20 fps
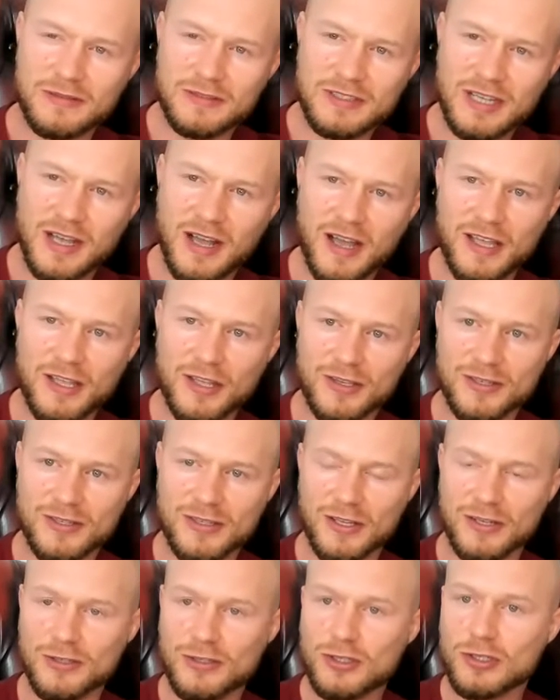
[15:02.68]
tired
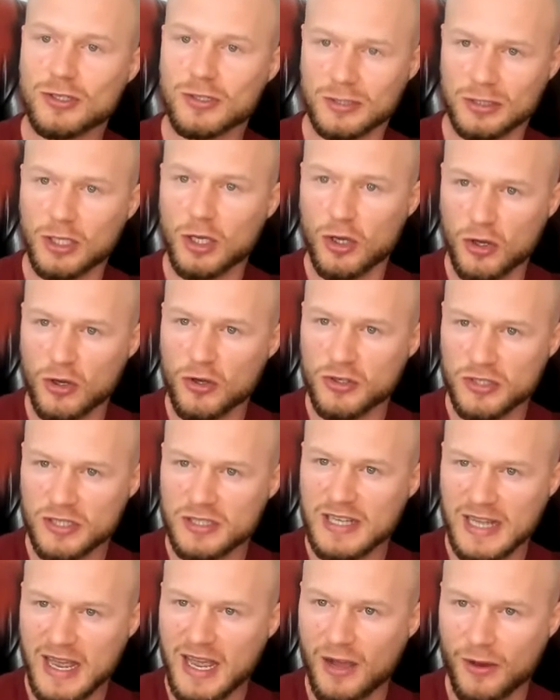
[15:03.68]
and slowed
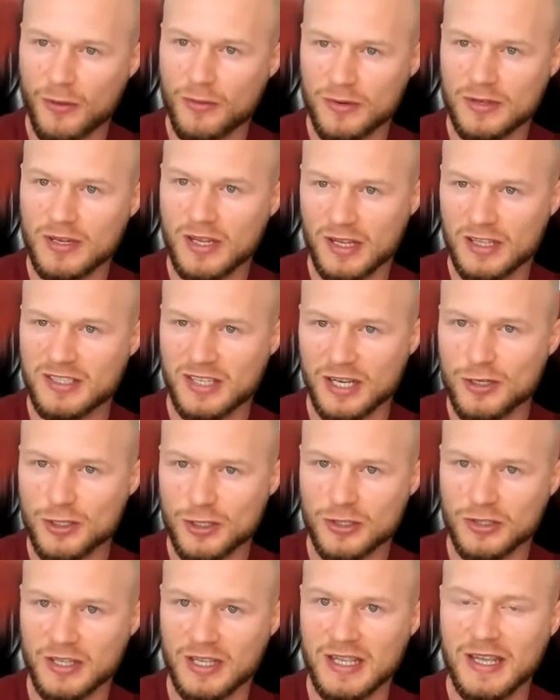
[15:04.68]
down
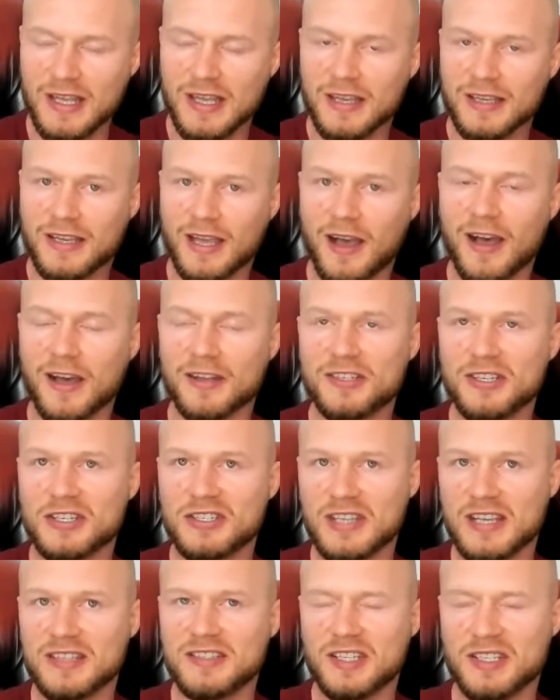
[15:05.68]
essentially can't
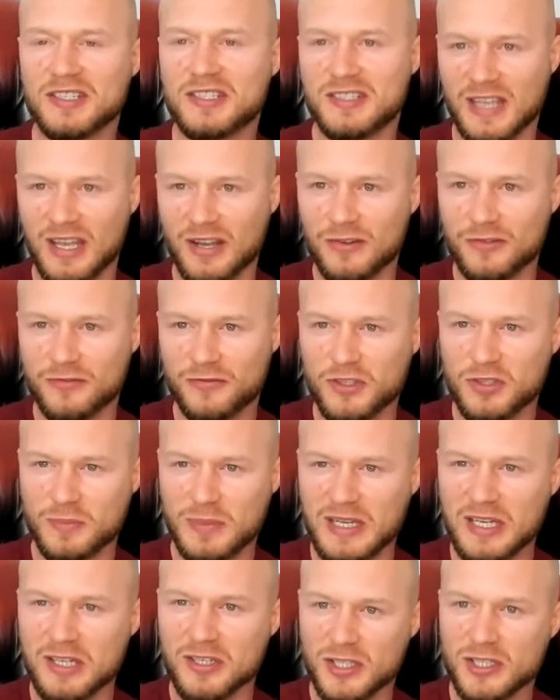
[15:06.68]
assess itself as
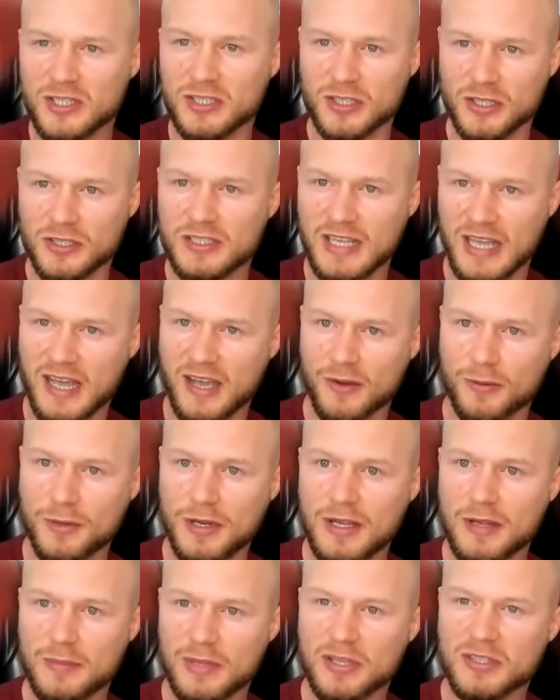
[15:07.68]
being slowed down
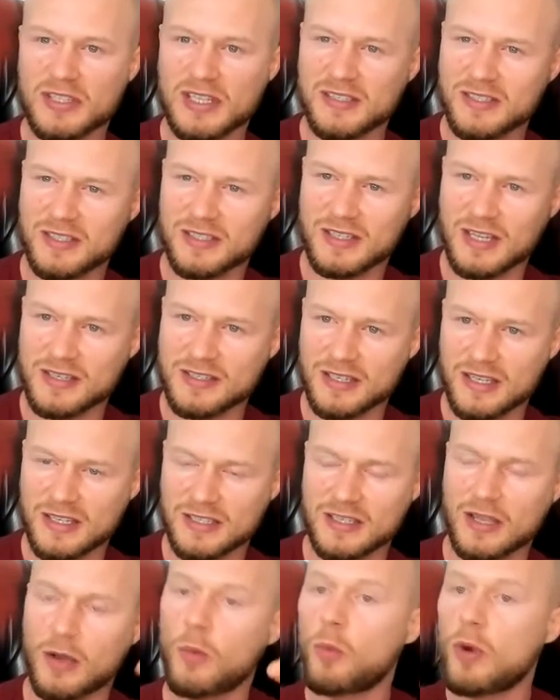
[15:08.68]
because it's assessing
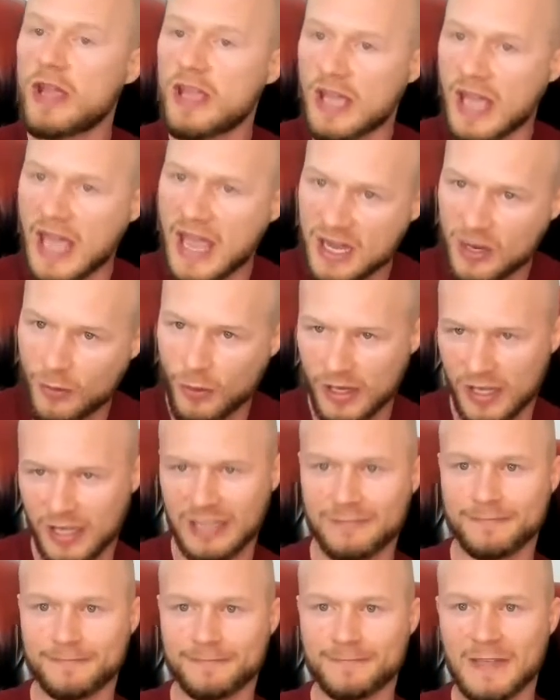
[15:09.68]
itself we anyway
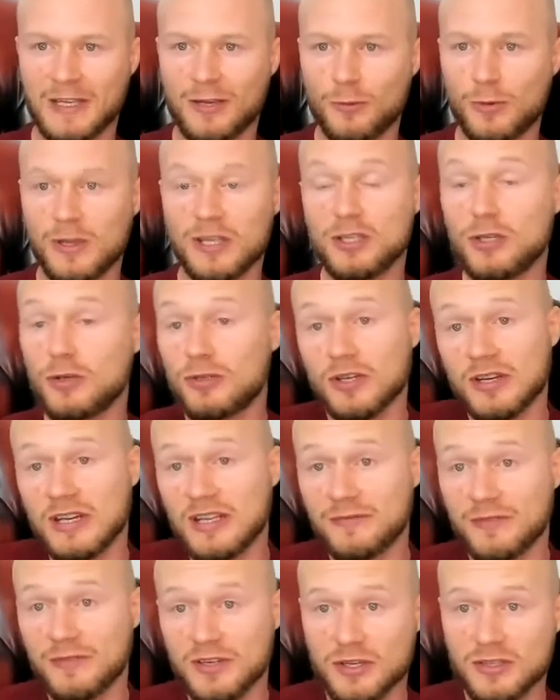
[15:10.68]
you don't
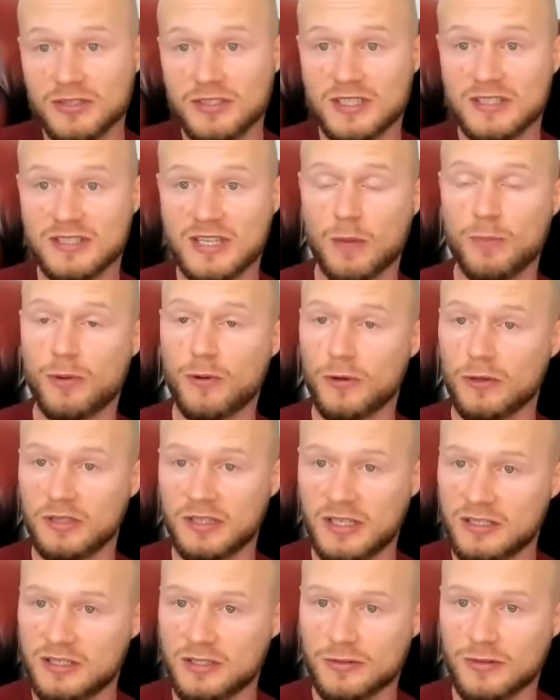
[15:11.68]
even notice how poorly
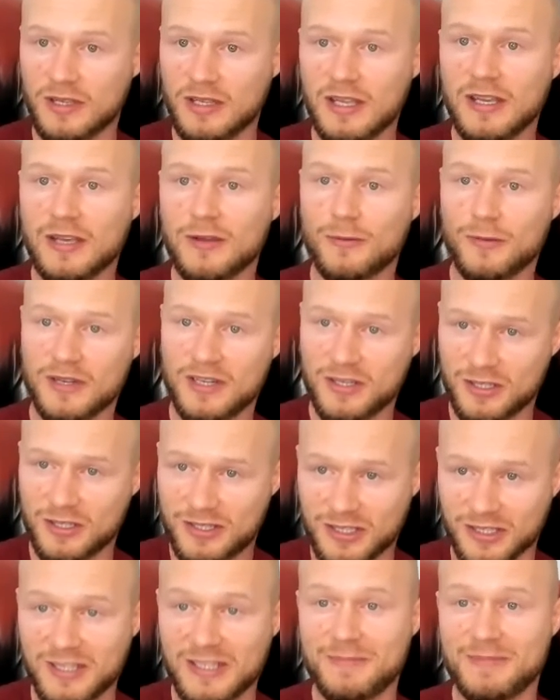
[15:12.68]
you're doing when you're
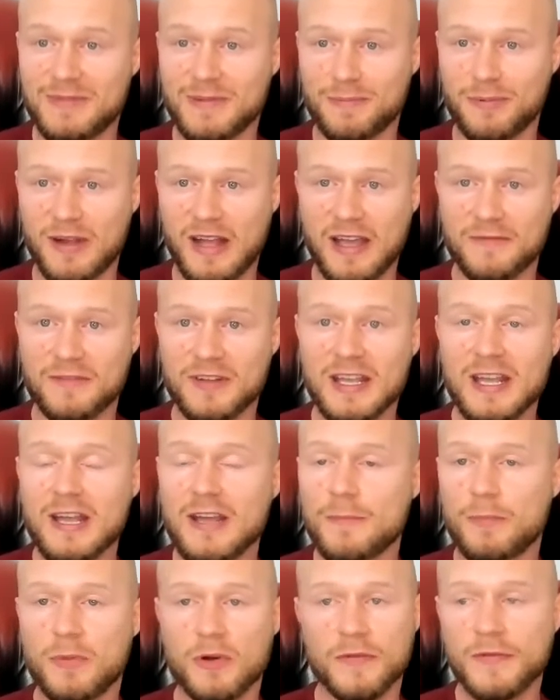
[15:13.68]
sleep deprived.
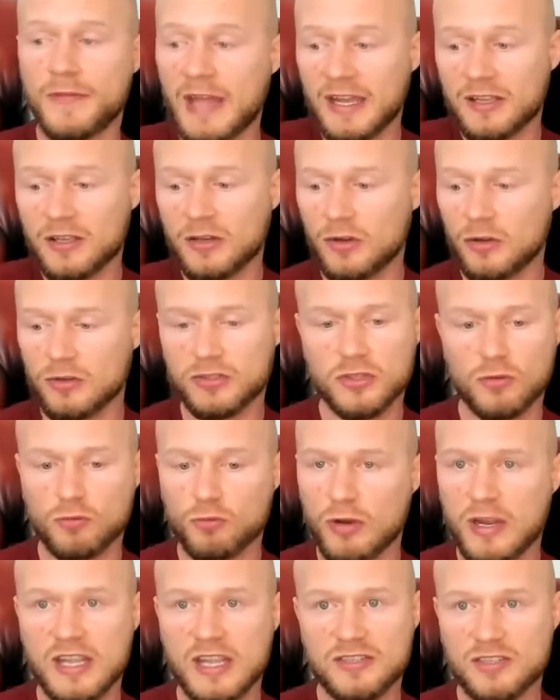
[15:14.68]
But that can also
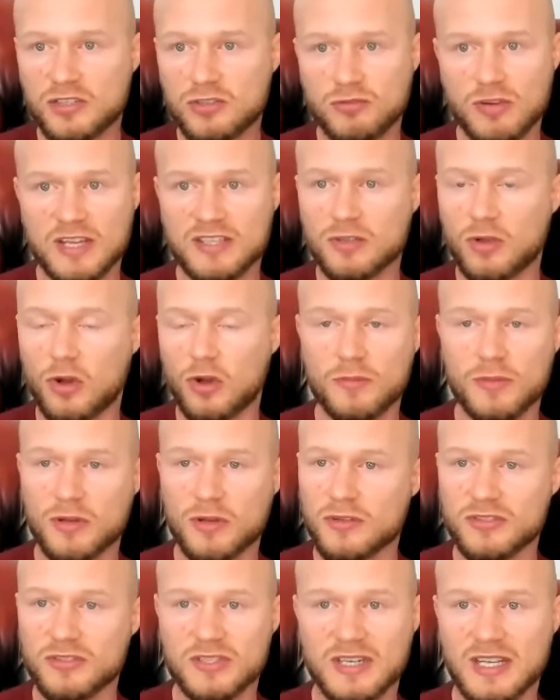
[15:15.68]
raise stress
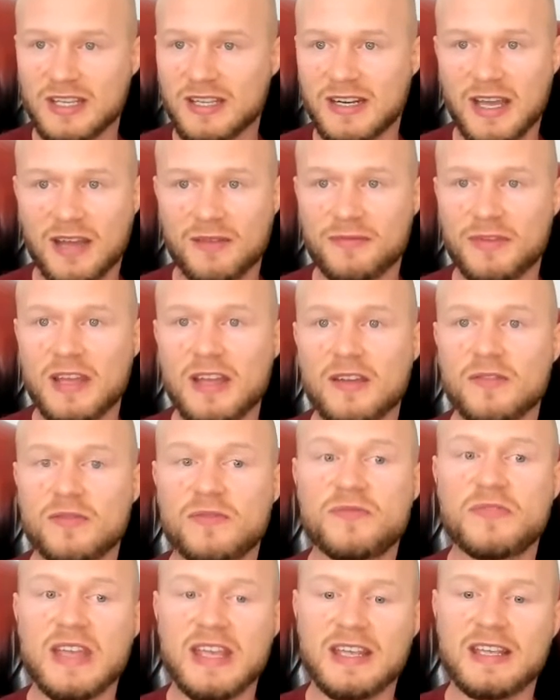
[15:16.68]
hormones and it can have,
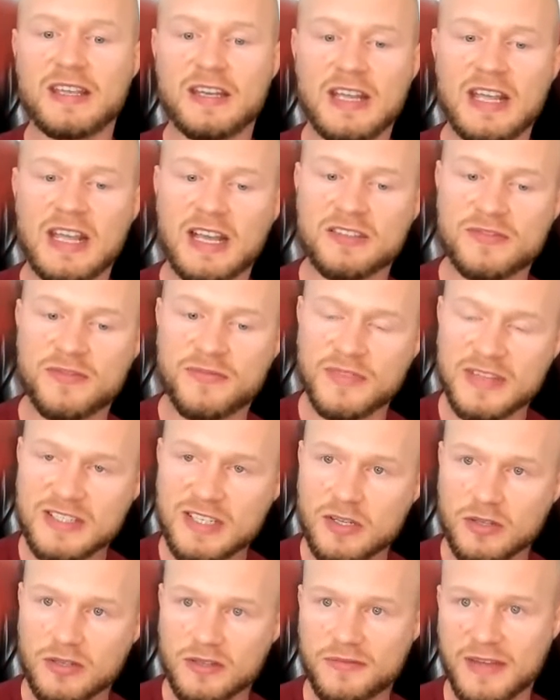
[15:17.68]
it has
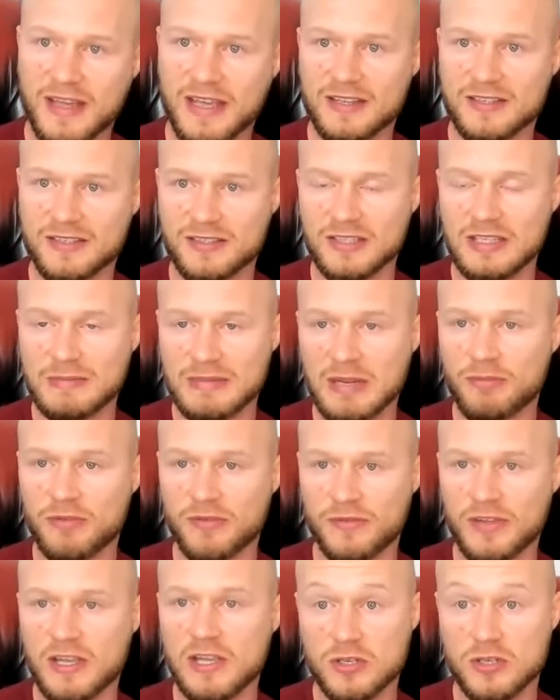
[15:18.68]
physical effects, sleep
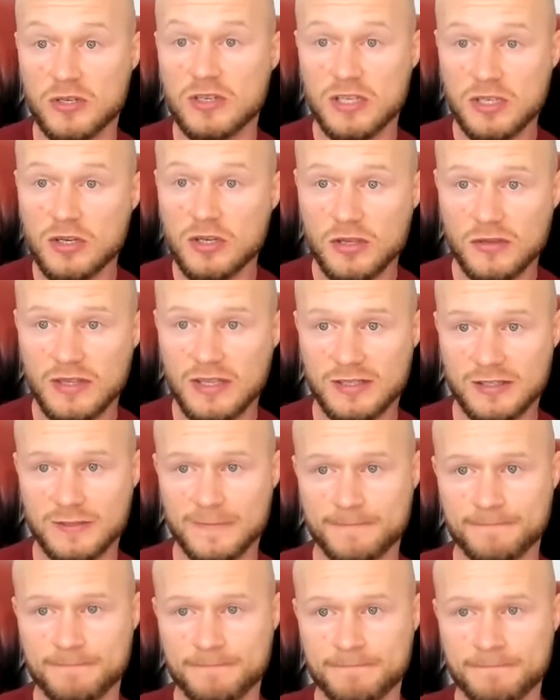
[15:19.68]
deprivation. You know this.
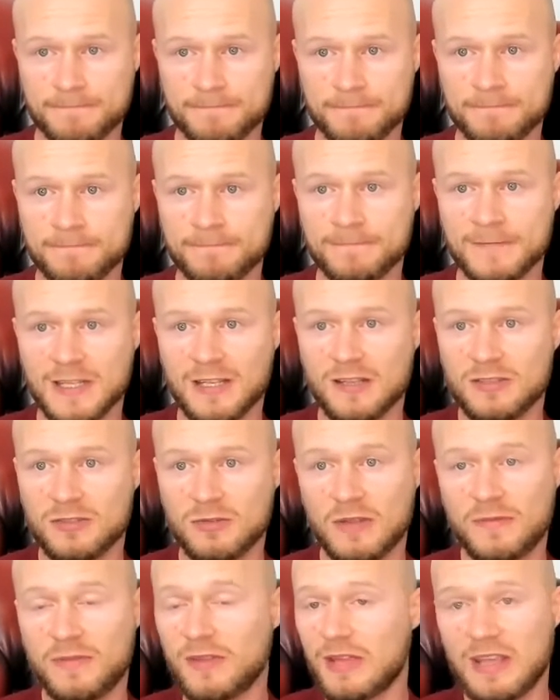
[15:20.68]
So
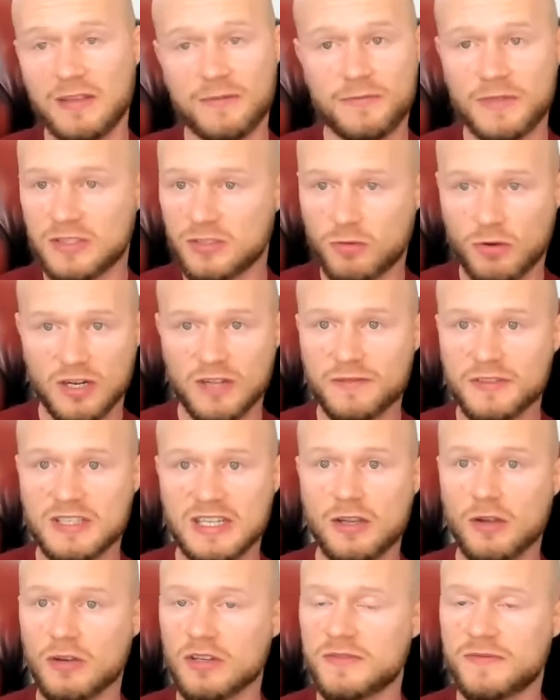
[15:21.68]
if you, if it's chronic
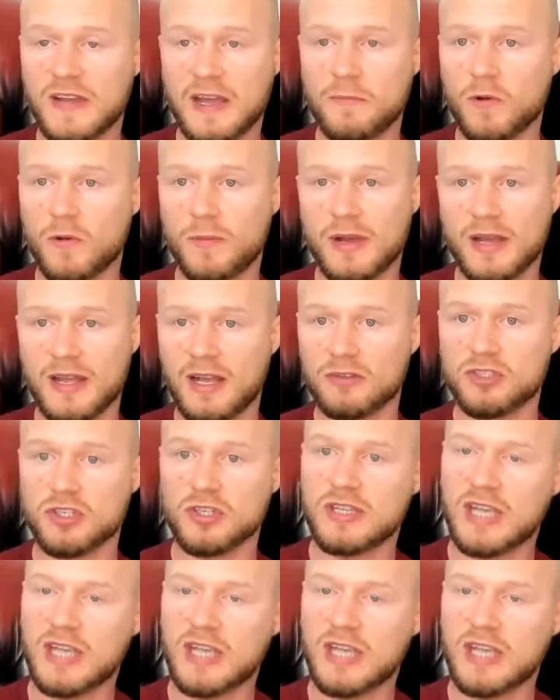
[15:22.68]
fatigue or it's fibromyalgia,